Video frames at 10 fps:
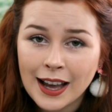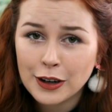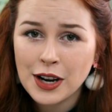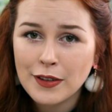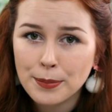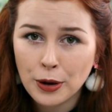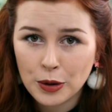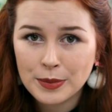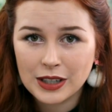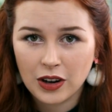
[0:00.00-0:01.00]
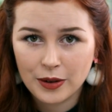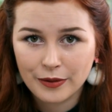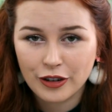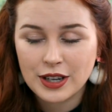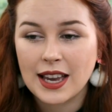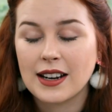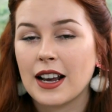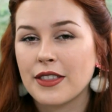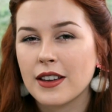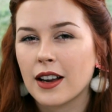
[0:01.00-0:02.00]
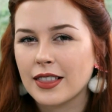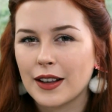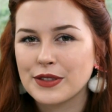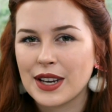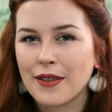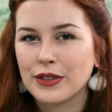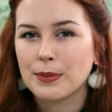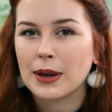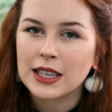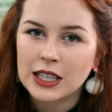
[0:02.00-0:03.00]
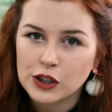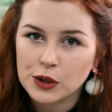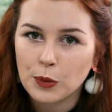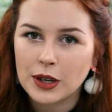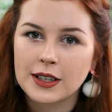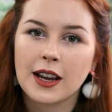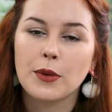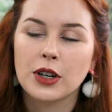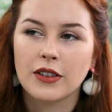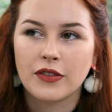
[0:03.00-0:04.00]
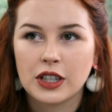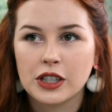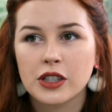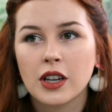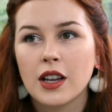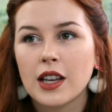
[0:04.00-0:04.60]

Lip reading: I don't have a permanent home for it yet. I think I'd love to have it in my kitchen one day when I finish